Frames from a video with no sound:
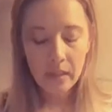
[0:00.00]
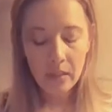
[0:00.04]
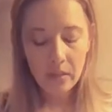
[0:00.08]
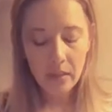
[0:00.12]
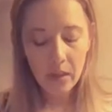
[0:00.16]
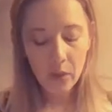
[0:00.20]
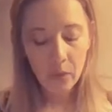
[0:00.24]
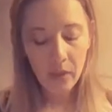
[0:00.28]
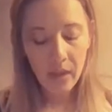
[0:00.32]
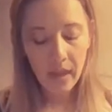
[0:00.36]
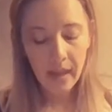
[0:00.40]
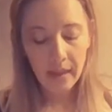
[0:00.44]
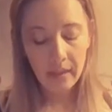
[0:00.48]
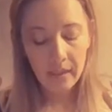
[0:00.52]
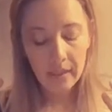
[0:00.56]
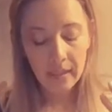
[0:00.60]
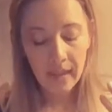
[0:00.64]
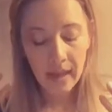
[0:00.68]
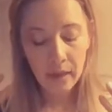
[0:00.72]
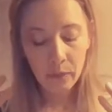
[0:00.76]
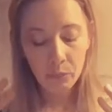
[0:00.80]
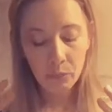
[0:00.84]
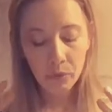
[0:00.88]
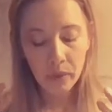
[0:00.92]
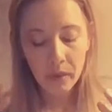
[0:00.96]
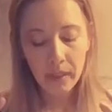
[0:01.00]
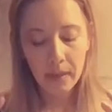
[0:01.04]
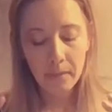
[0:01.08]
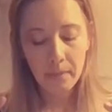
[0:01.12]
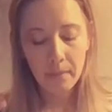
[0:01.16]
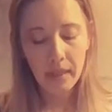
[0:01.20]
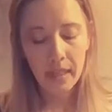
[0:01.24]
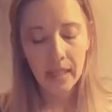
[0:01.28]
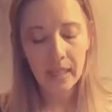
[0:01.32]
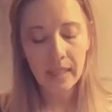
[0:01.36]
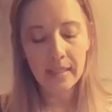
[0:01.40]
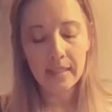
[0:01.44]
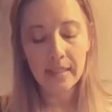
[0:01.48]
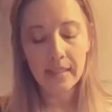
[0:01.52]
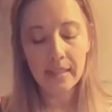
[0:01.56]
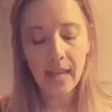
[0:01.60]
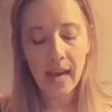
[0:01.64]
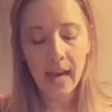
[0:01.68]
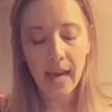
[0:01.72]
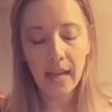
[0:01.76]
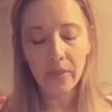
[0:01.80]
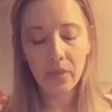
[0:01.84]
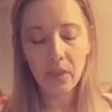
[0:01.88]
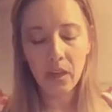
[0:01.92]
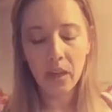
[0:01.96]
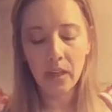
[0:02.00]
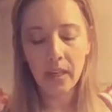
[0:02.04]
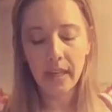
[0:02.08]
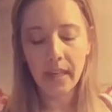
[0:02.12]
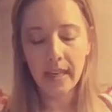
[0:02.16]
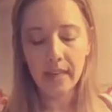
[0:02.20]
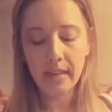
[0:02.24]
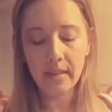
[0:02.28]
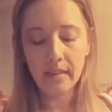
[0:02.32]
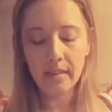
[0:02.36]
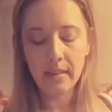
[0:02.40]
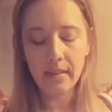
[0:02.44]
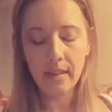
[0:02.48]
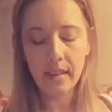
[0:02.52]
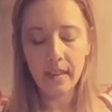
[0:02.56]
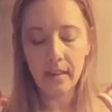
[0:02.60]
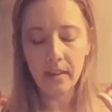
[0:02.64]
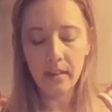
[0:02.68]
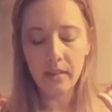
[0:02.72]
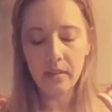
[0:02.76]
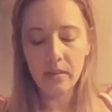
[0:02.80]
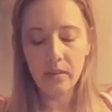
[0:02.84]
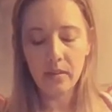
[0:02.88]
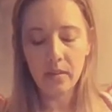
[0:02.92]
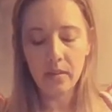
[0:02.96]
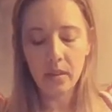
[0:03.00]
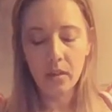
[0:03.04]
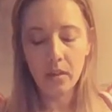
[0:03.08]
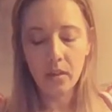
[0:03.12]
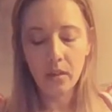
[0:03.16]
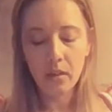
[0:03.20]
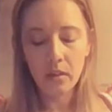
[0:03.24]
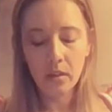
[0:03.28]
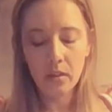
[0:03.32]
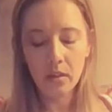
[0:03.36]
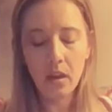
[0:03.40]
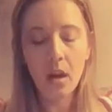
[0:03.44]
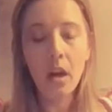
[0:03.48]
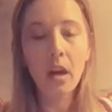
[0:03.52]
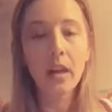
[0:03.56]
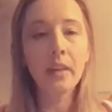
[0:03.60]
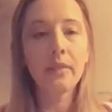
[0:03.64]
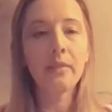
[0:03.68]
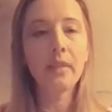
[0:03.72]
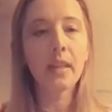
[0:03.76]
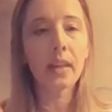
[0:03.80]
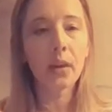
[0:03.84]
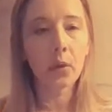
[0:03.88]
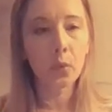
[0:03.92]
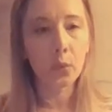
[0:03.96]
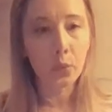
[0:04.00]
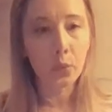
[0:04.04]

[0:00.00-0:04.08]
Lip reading: So that really means that there is this kind of like a